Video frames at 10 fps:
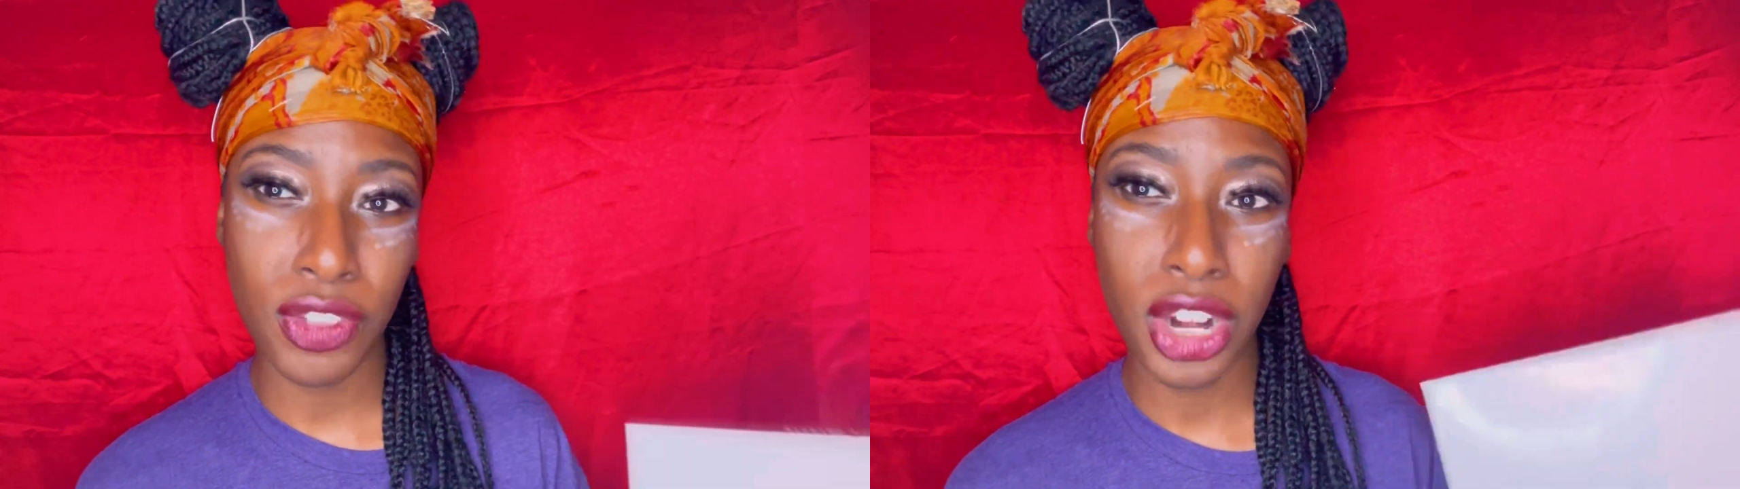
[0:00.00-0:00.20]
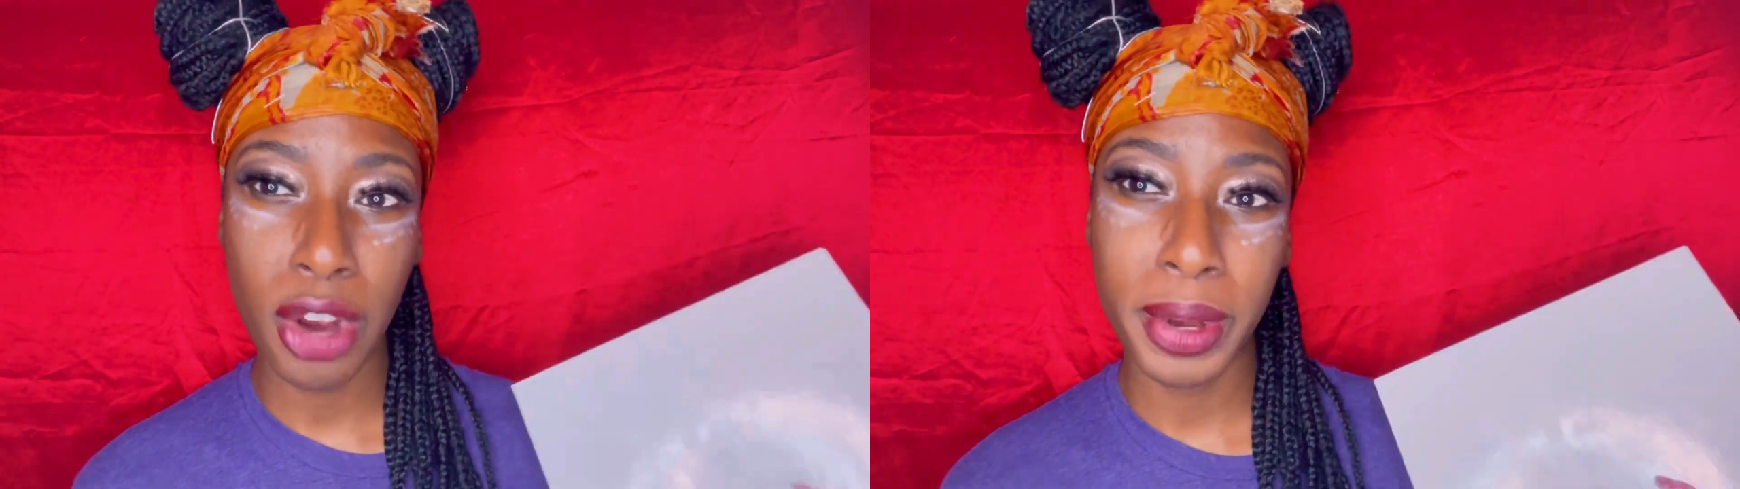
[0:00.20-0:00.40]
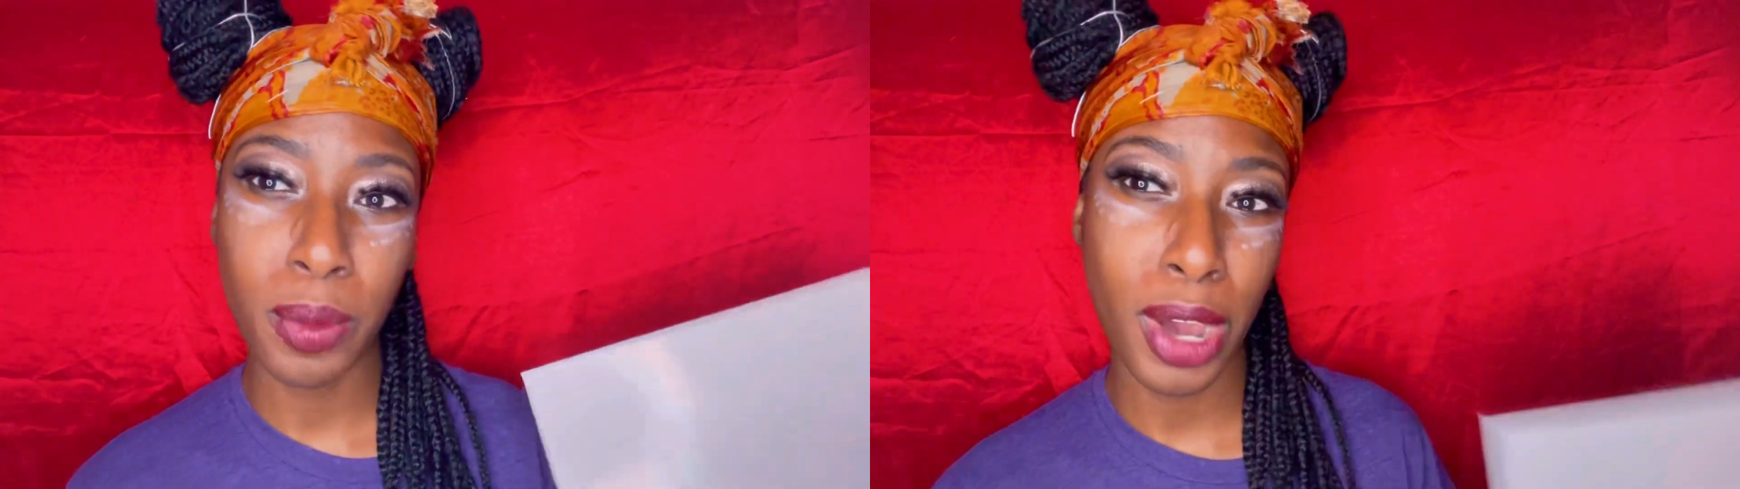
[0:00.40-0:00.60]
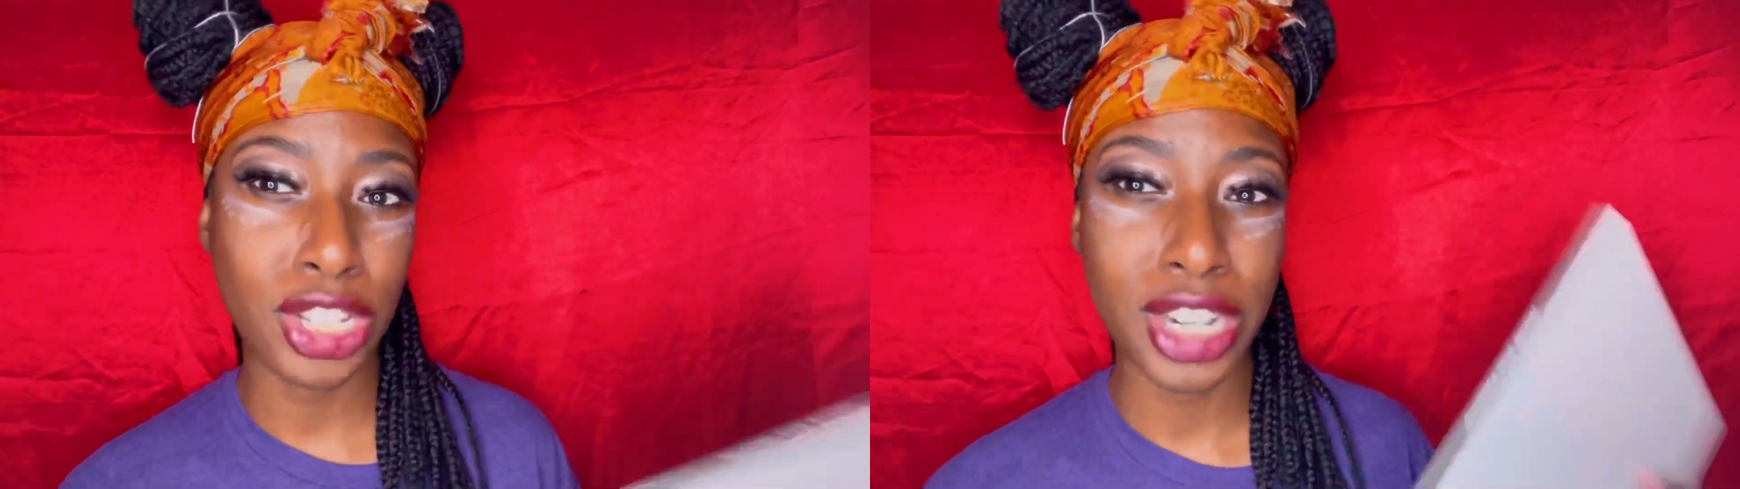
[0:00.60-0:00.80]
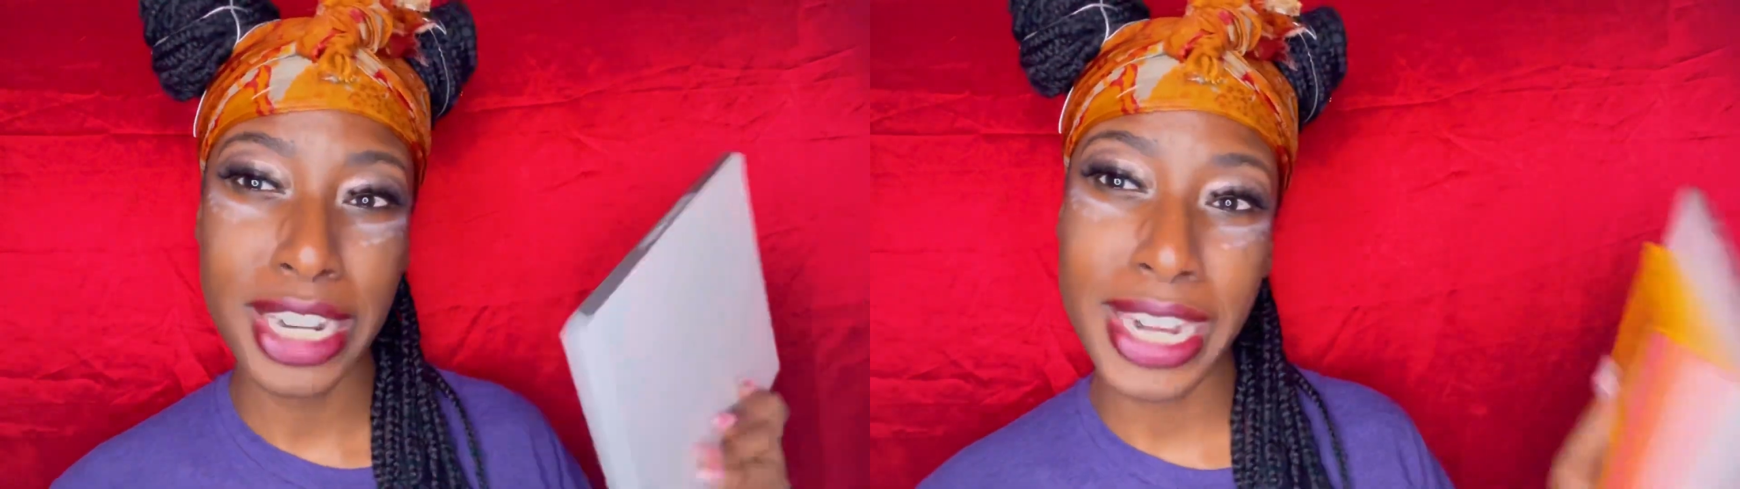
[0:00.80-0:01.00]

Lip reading: you're not already watching it